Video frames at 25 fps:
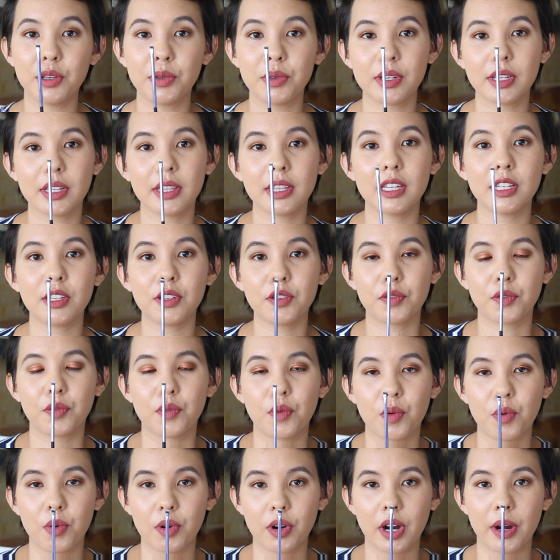using this
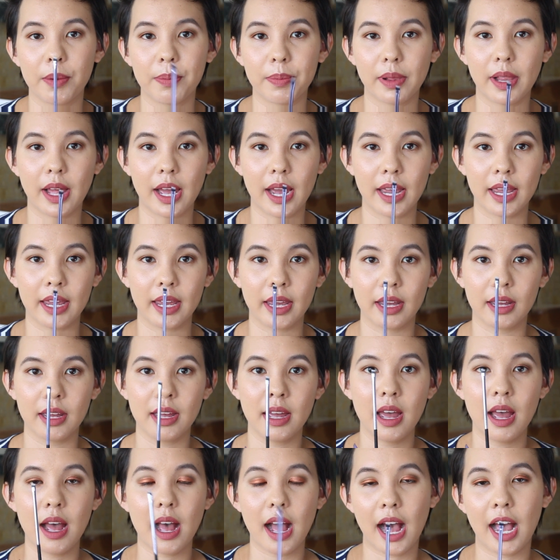for applying
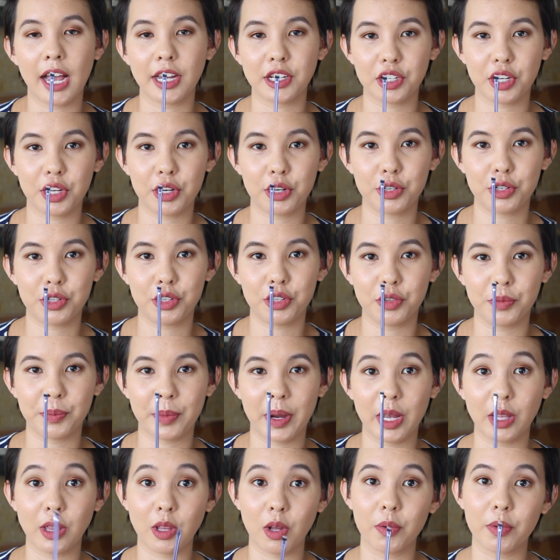eyeshadow to
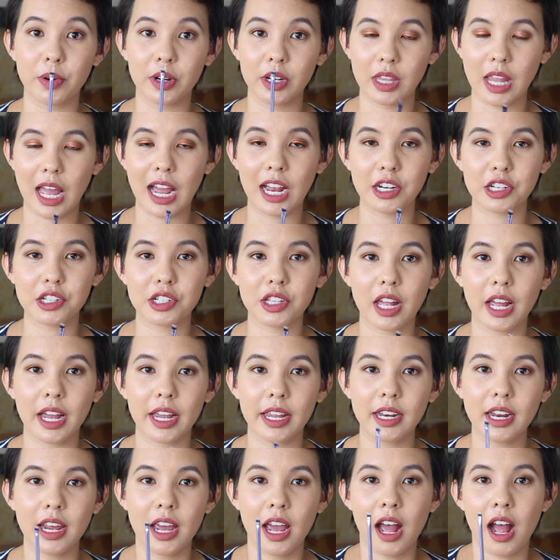my lower lash
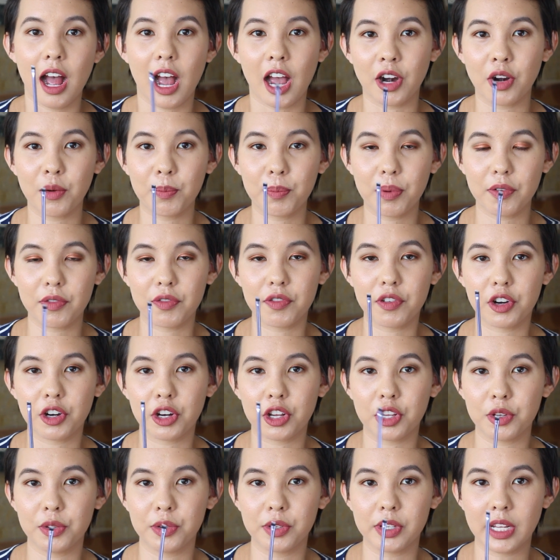line. I don't prefer
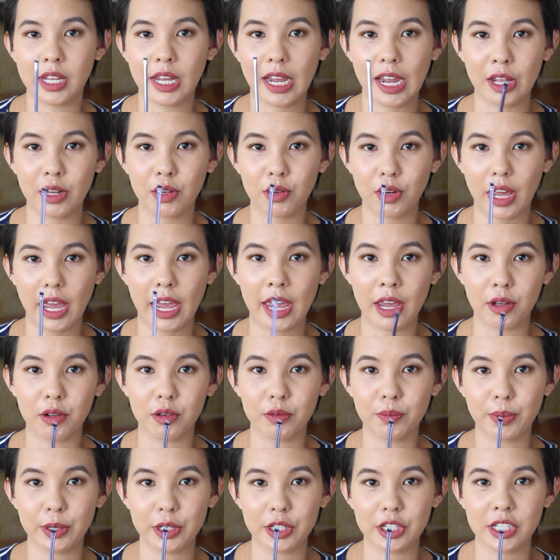using
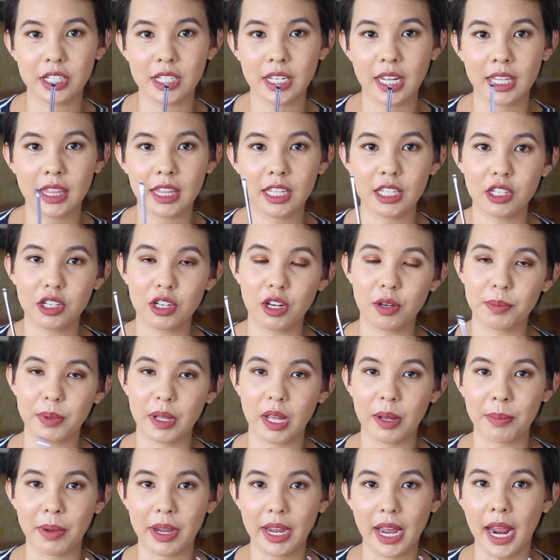angled brushes like this to
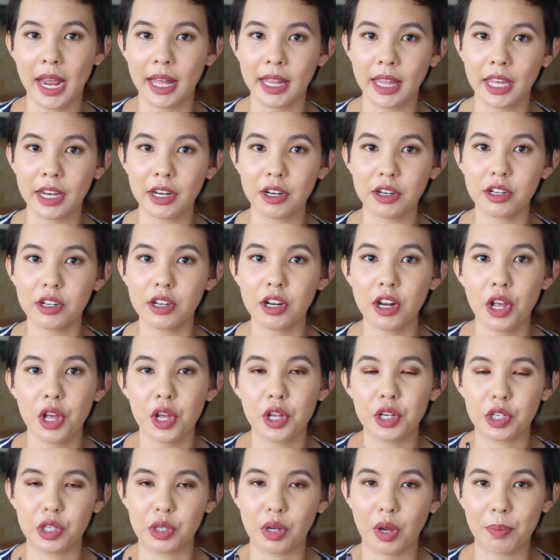apply my eyeliner,
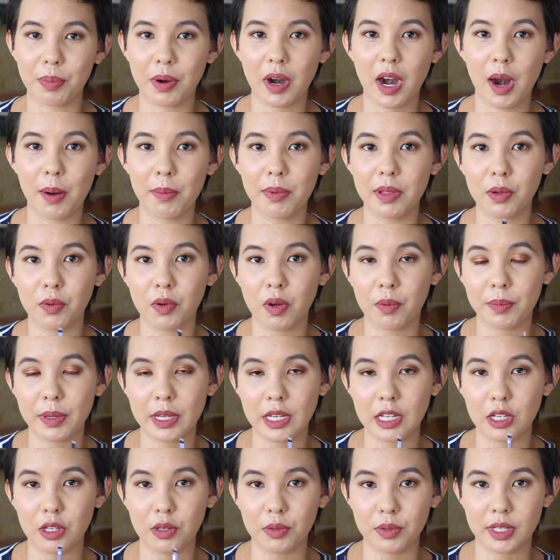so I probably won't be
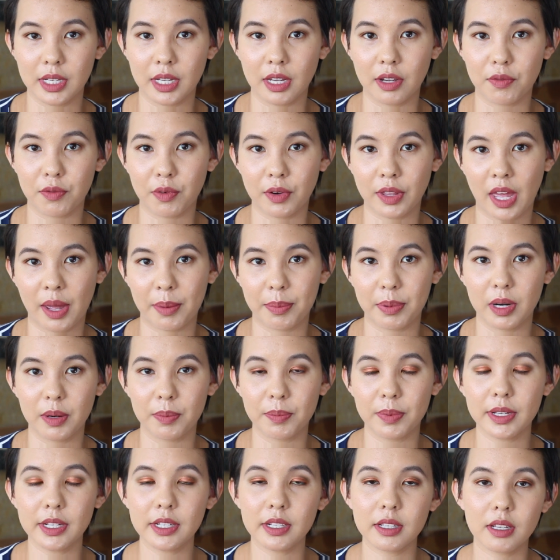using it for that
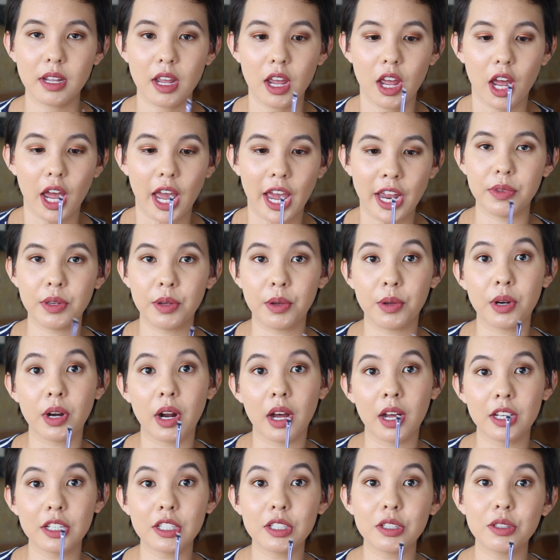purpose. You can
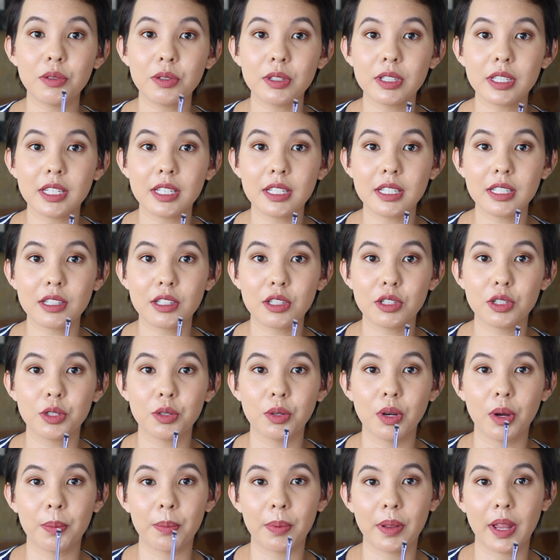also use this
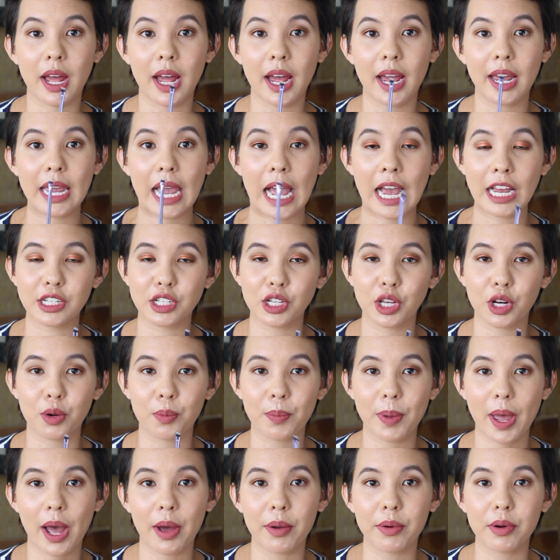to apply eyeshadow
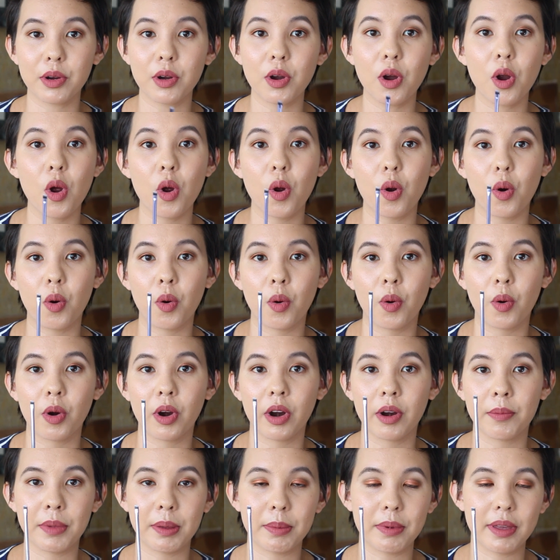powder
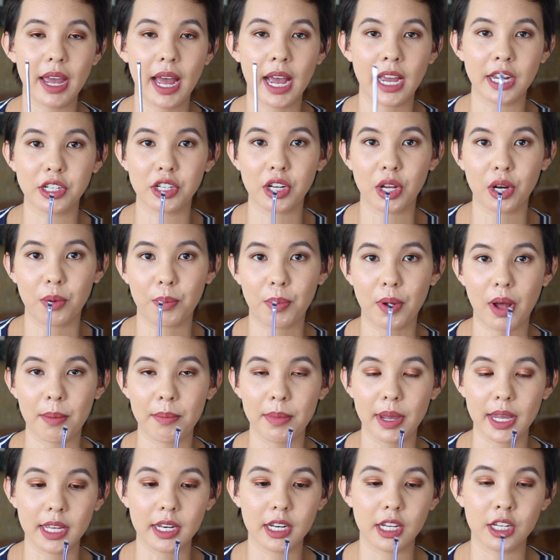or maybe eyeshadow
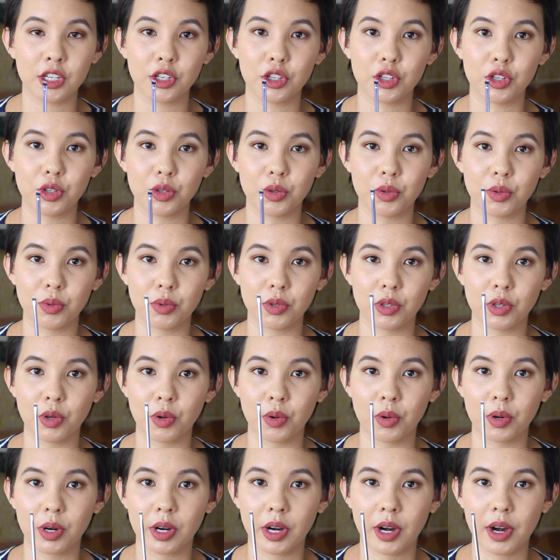pomade into
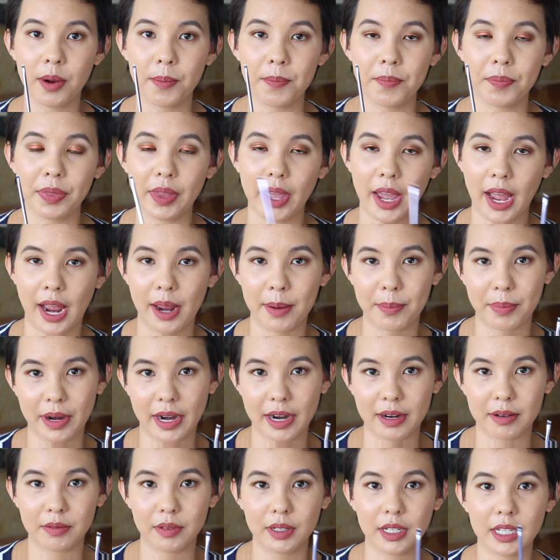your
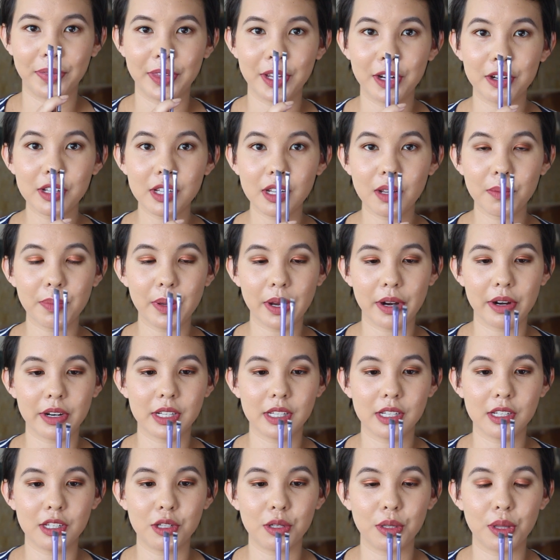eyebrow. Here's a
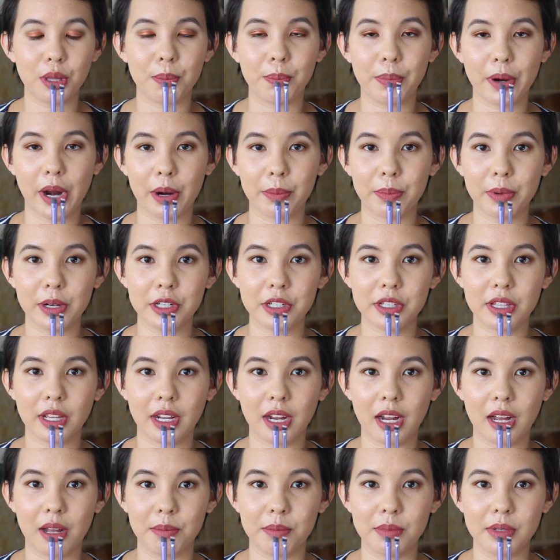comparison to the brow brush that
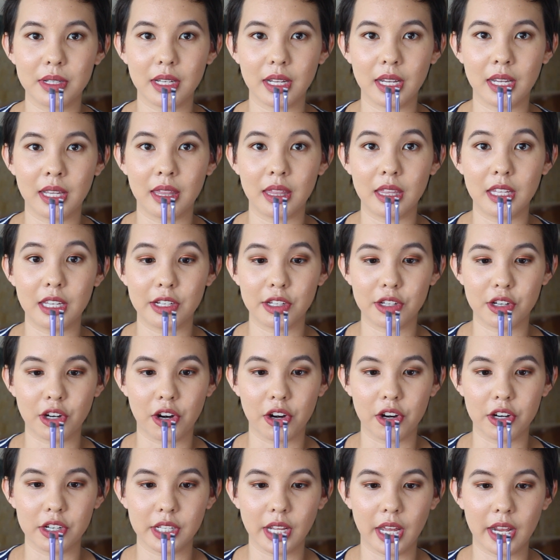comes in the
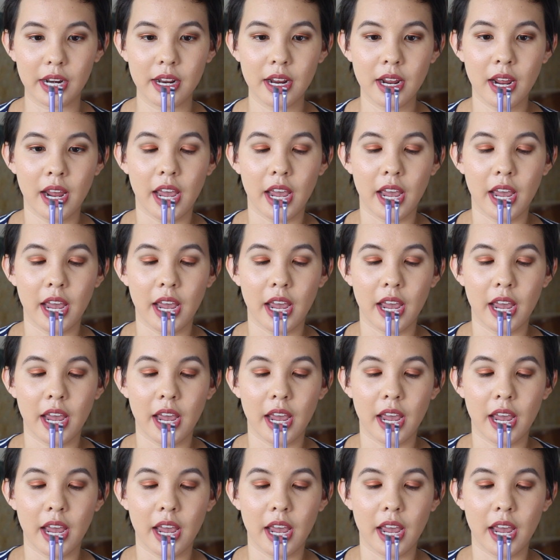starter set,